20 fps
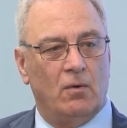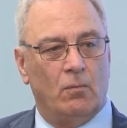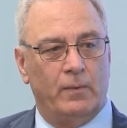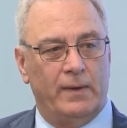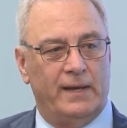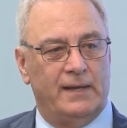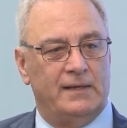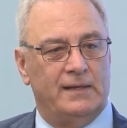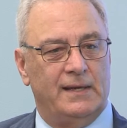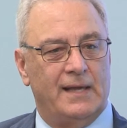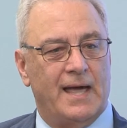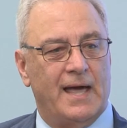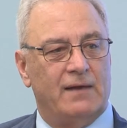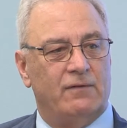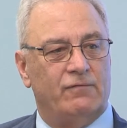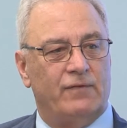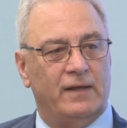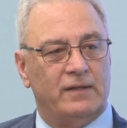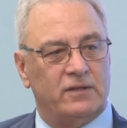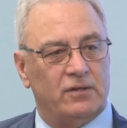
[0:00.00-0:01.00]
We
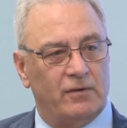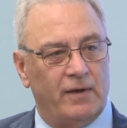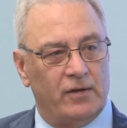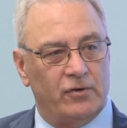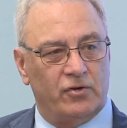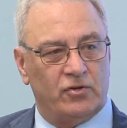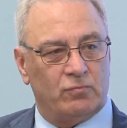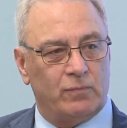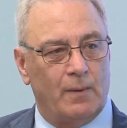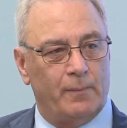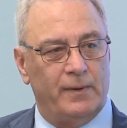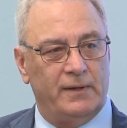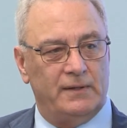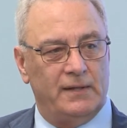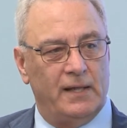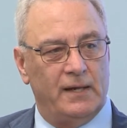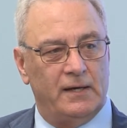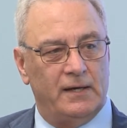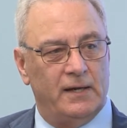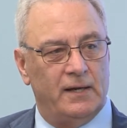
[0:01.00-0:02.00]
had ventilators when we
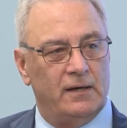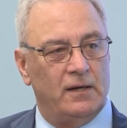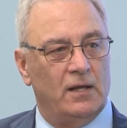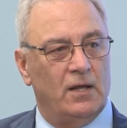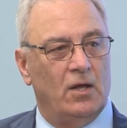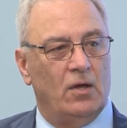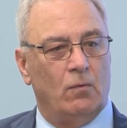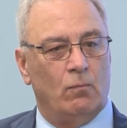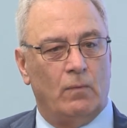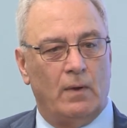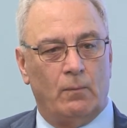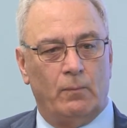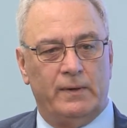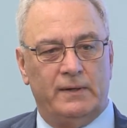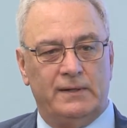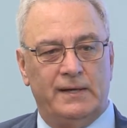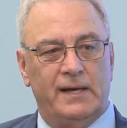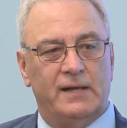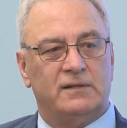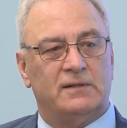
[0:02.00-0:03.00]
needed it. When we
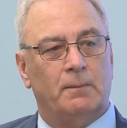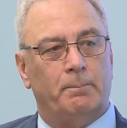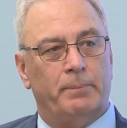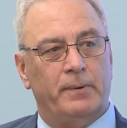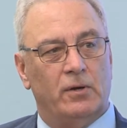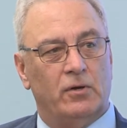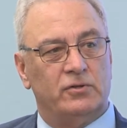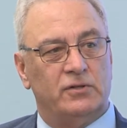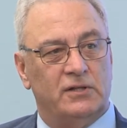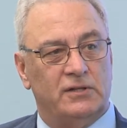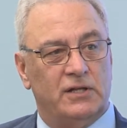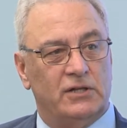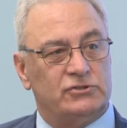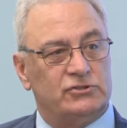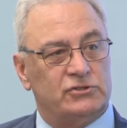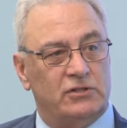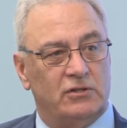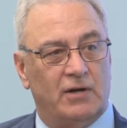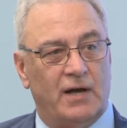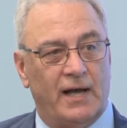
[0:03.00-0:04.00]
needed to build
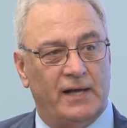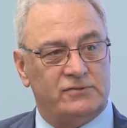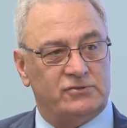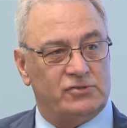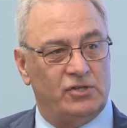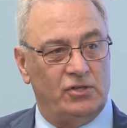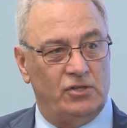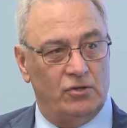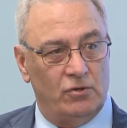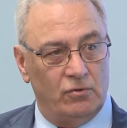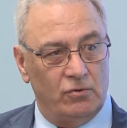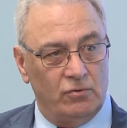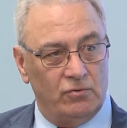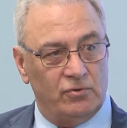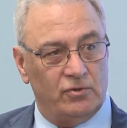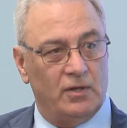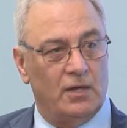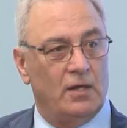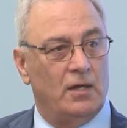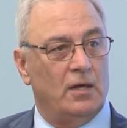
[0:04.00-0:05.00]
additional
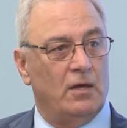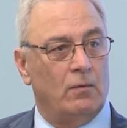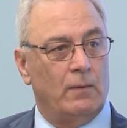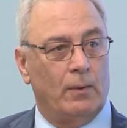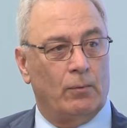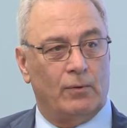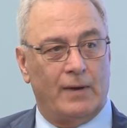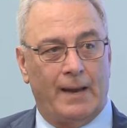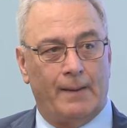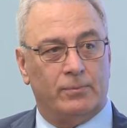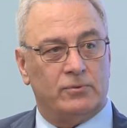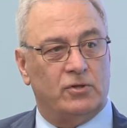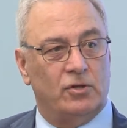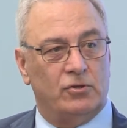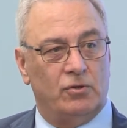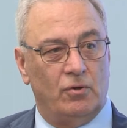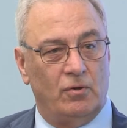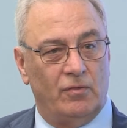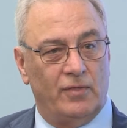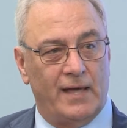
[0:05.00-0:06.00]
ICUs, we were able to
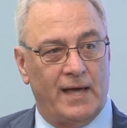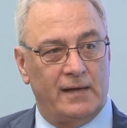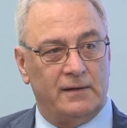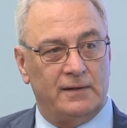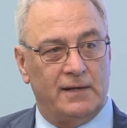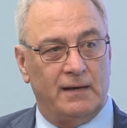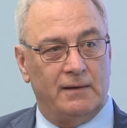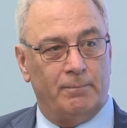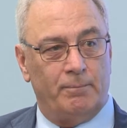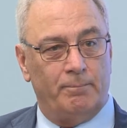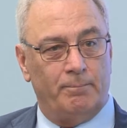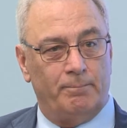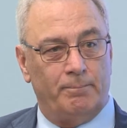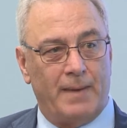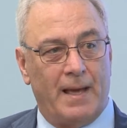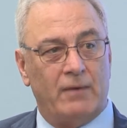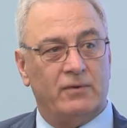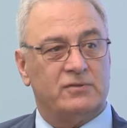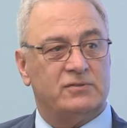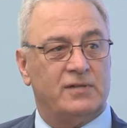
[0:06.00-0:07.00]
do that. And
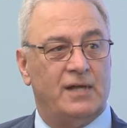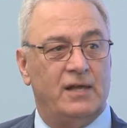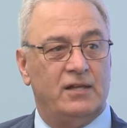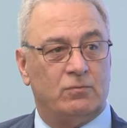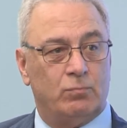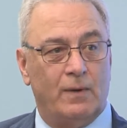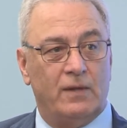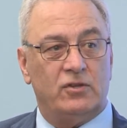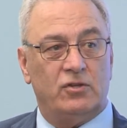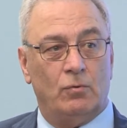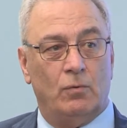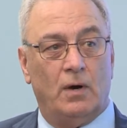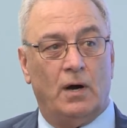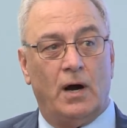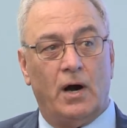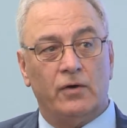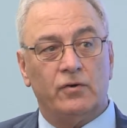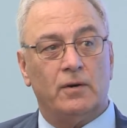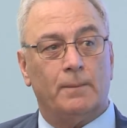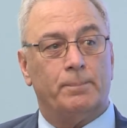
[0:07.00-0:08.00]
Palisades went to
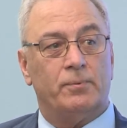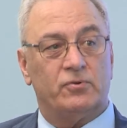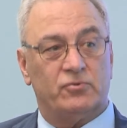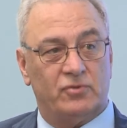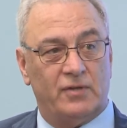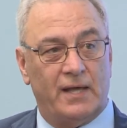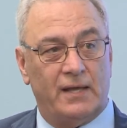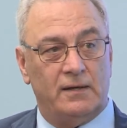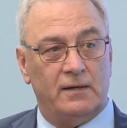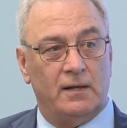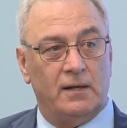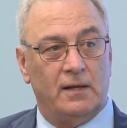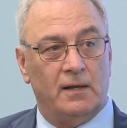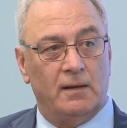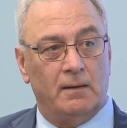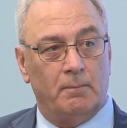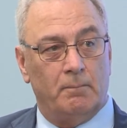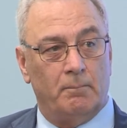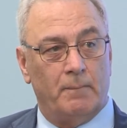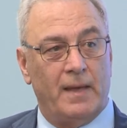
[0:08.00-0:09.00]
100%
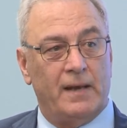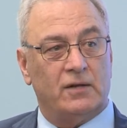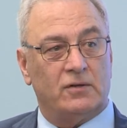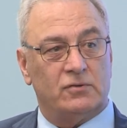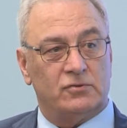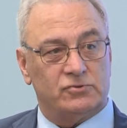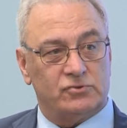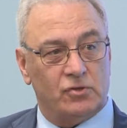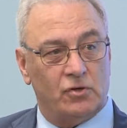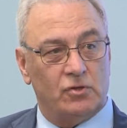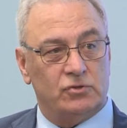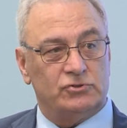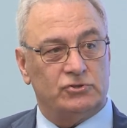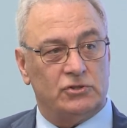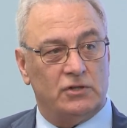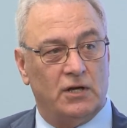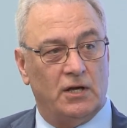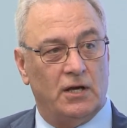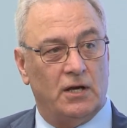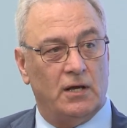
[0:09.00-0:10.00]
medical
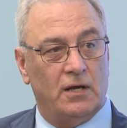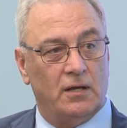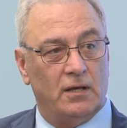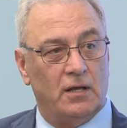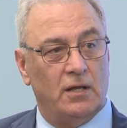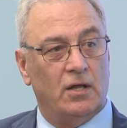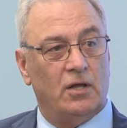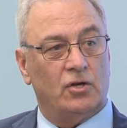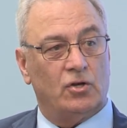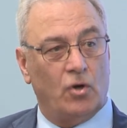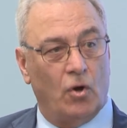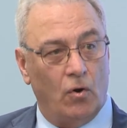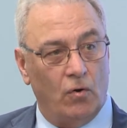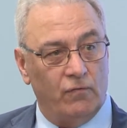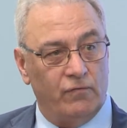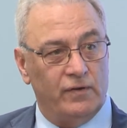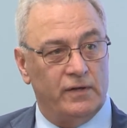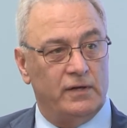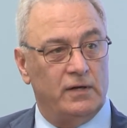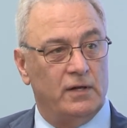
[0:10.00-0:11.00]
surge
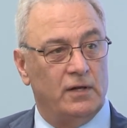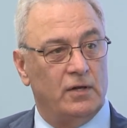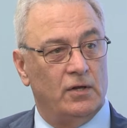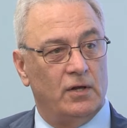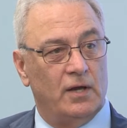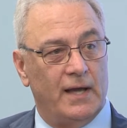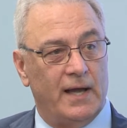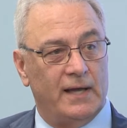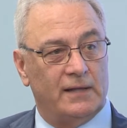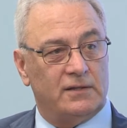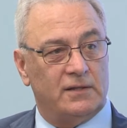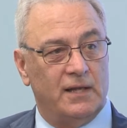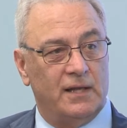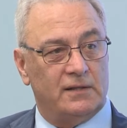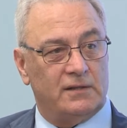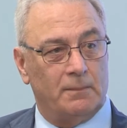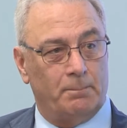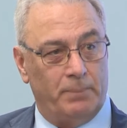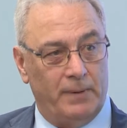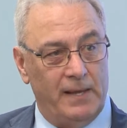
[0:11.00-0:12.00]
COVID
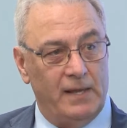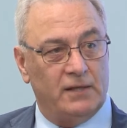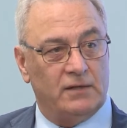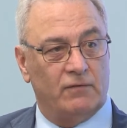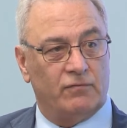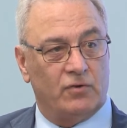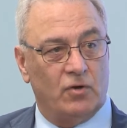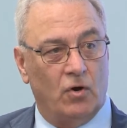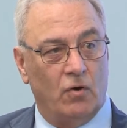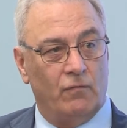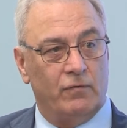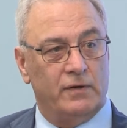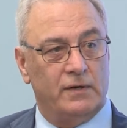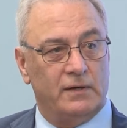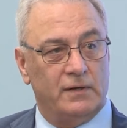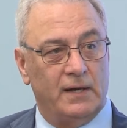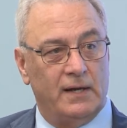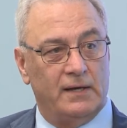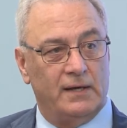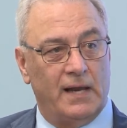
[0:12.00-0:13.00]
at the peak of COVID
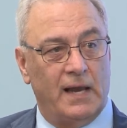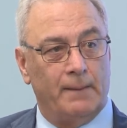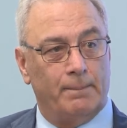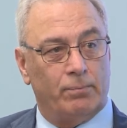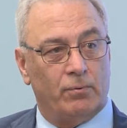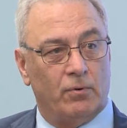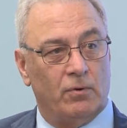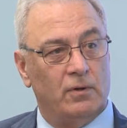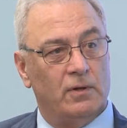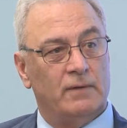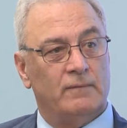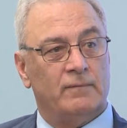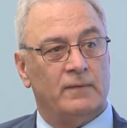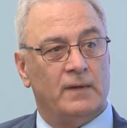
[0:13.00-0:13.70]
in April.